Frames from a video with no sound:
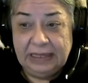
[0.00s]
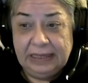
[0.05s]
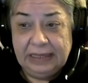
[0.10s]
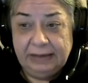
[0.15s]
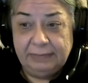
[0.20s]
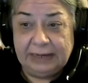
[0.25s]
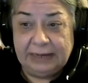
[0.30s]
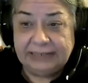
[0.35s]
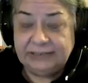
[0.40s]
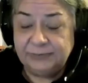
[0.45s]

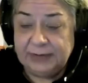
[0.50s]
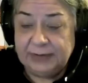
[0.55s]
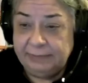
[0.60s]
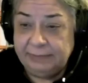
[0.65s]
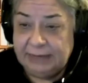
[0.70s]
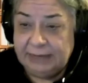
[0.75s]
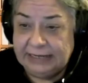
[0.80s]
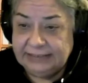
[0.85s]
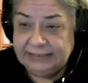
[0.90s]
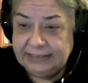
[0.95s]
By the way,
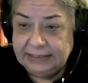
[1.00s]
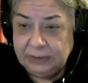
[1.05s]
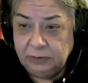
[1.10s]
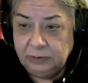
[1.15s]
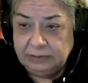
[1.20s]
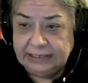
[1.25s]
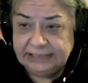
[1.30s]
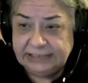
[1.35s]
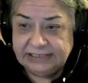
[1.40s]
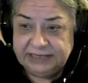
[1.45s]
my dear
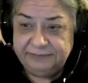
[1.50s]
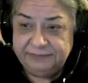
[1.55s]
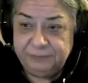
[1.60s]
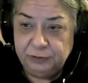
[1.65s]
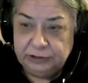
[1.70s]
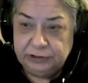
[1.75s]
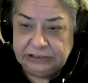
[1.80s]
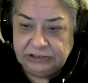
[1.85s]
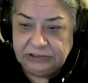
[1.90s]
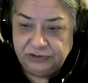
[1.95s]
colleagues, if you're
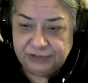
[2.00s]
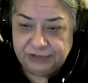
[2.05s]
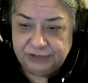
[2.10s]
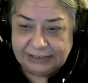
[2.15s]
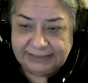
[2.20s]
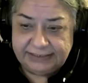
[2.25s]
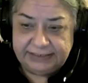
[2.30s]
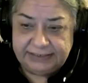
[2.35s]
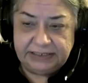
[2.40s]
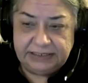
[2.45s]

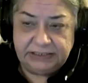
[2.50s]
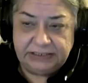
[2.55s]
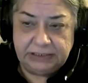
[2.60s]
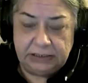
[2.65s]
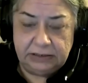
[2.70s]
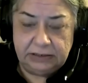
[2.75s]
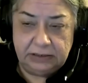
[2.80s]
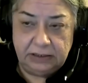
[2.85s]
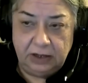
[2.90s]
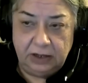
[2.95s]
interested
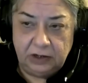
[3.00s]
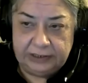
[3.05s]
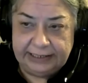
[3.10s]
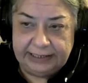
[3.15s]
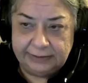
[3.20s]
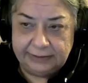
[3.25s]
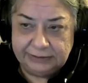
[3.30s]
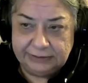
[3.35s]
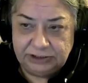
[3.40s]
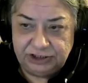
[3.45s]
on
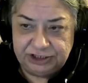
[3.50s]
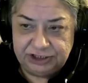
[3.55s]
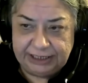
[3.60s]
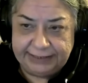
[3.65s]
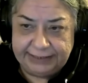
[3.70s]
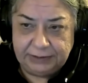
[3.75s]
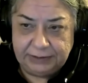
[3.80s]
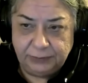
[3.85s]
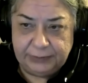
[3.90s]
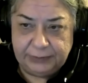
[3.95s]
our
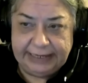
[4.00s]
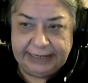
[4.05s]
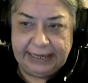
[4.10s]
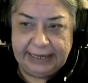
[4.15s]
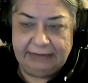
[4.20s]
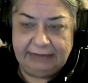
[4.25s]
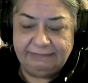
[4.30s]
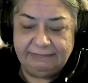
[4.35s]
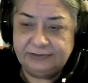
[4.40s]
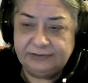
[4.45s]
channel, we
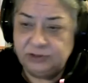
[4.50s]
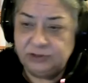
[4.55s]
have